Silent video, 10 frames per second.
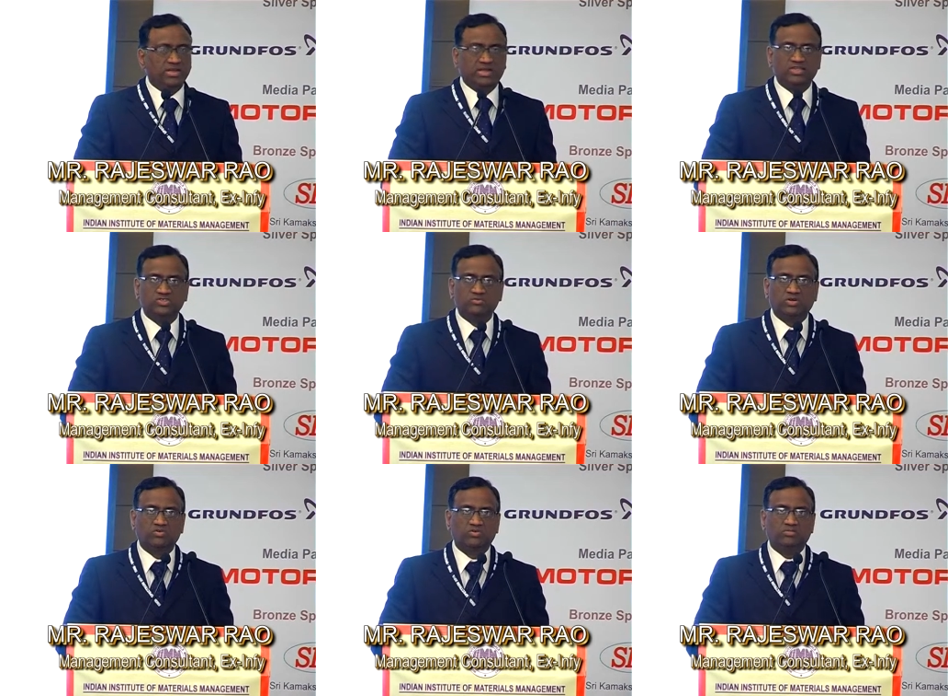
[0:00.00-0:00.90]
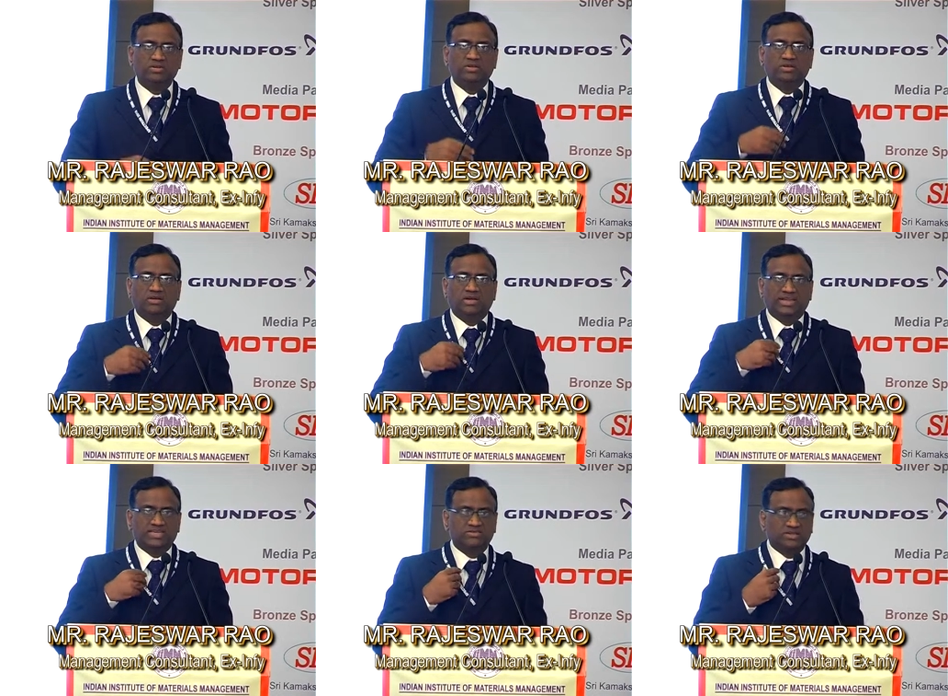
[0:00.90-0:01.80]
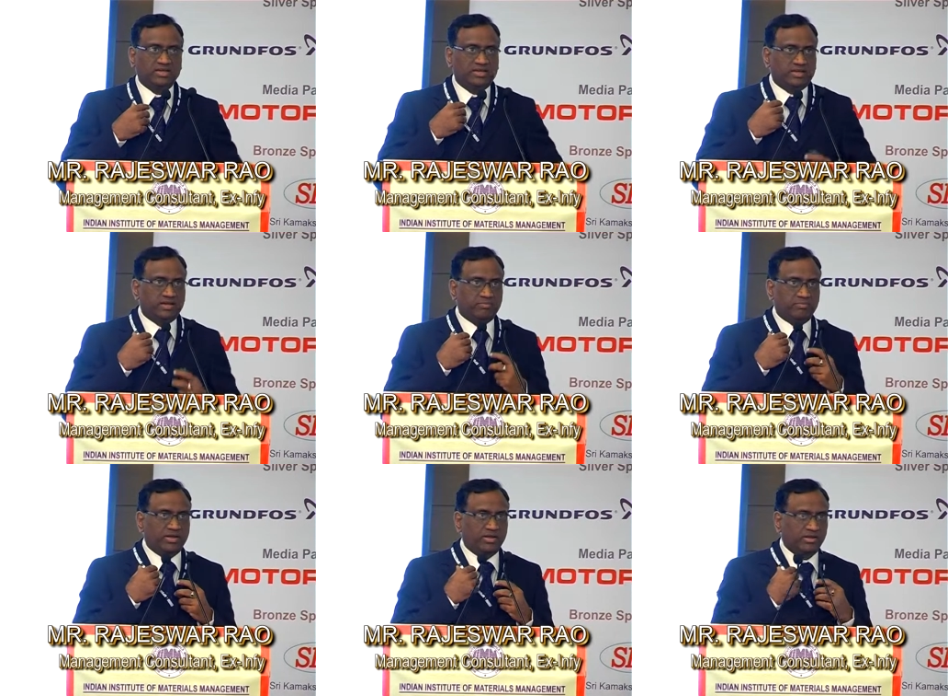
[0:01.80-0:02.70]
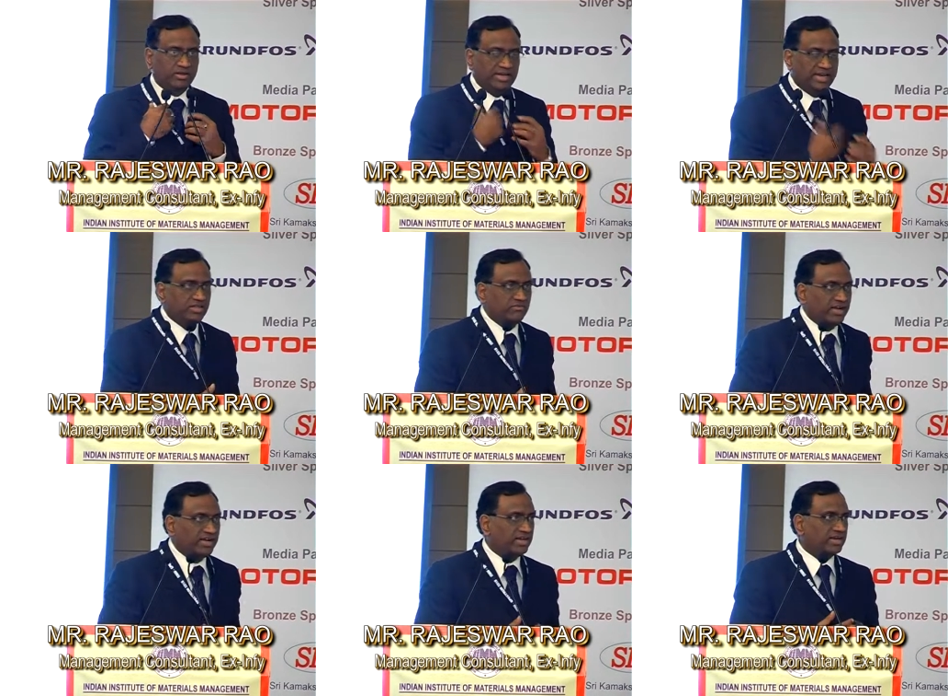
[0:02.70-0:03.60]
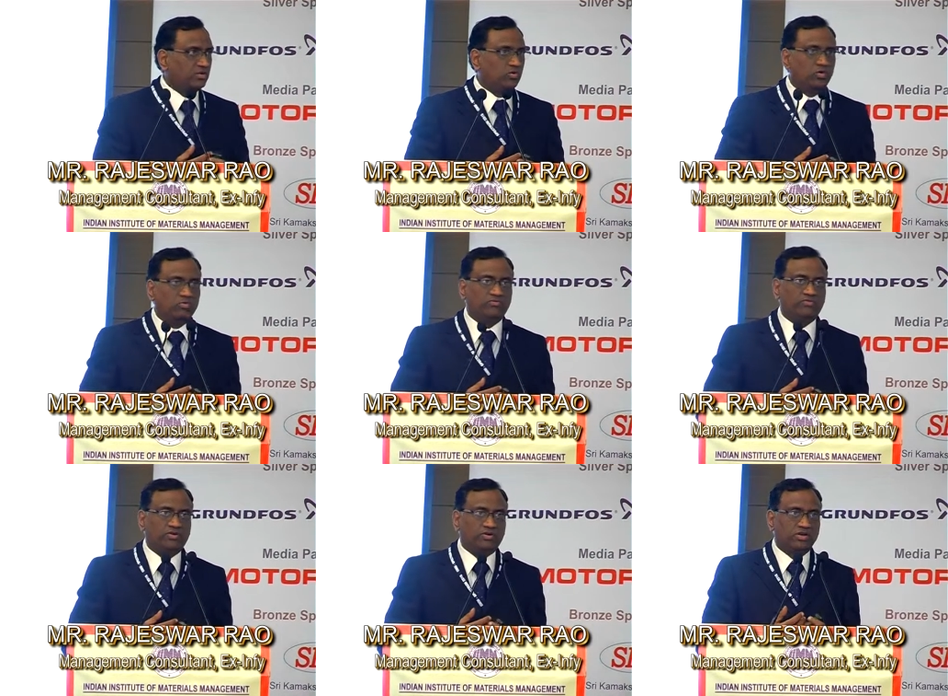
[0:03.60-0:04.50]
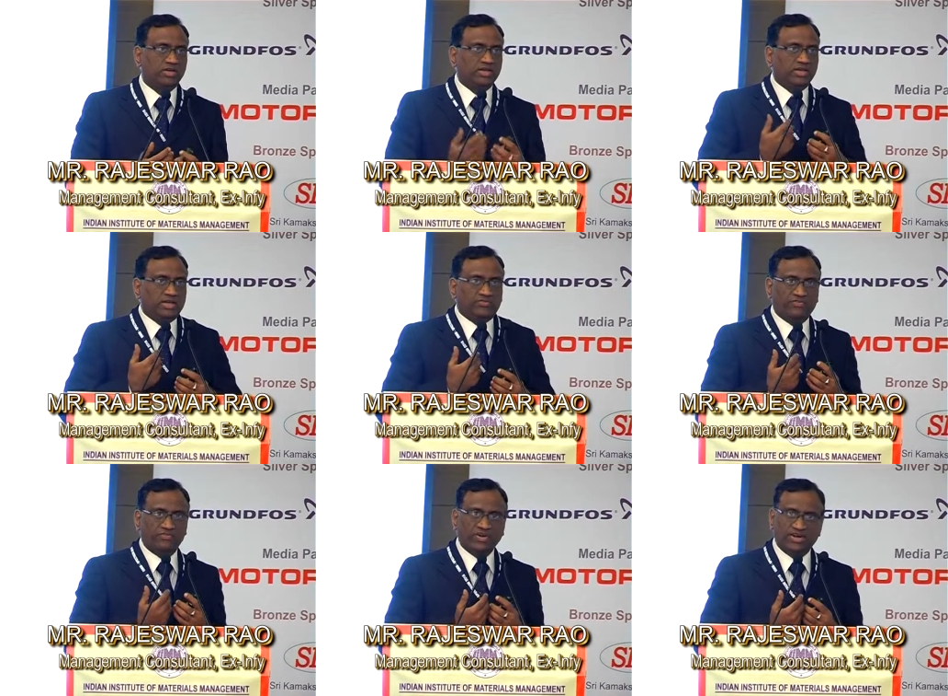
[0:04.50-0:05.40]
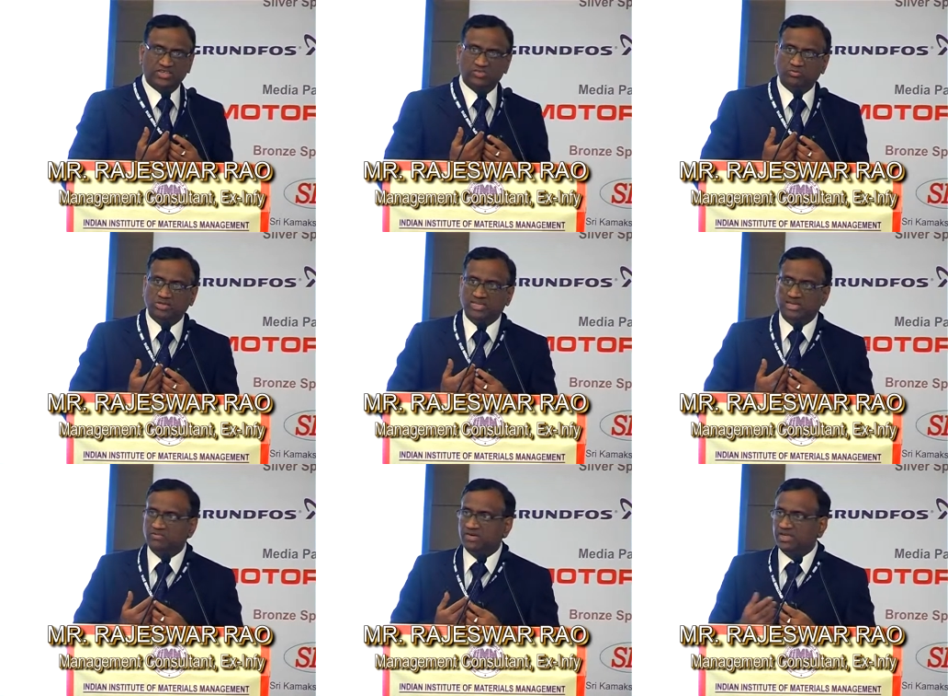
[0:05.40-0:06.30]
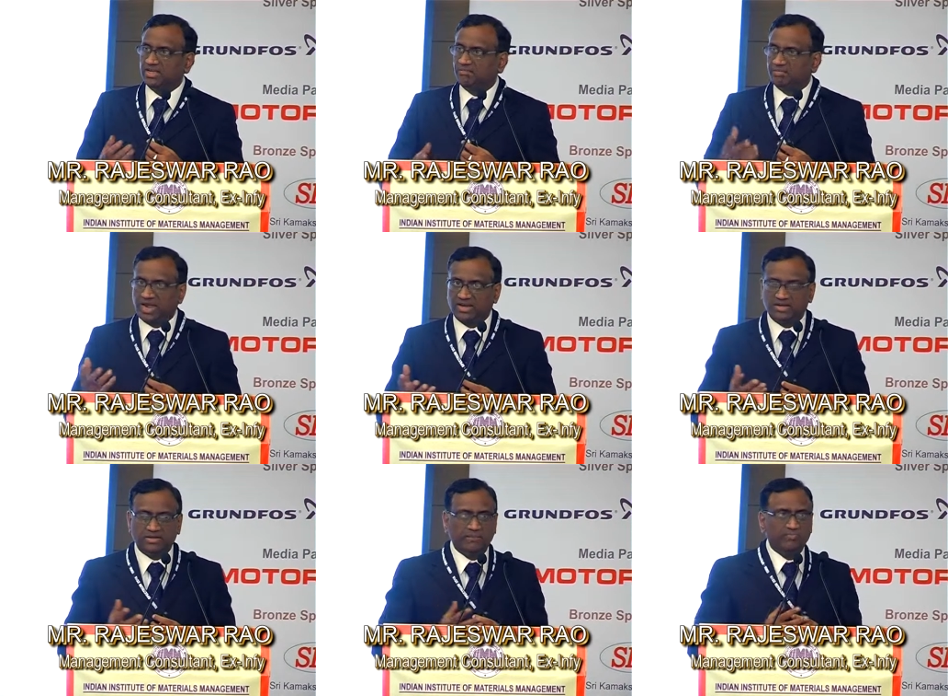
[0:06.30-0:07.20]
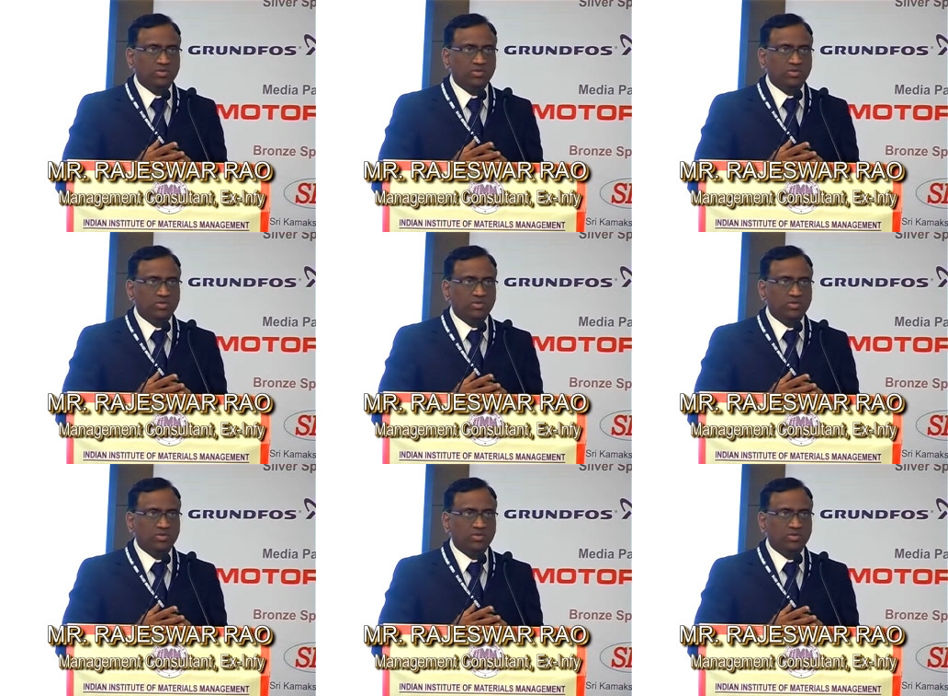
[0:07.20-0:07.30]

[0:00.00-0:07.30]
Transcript: a consumer could be an ex, a, a, a lady waiting at home for a FedEx to be delivered in a packet,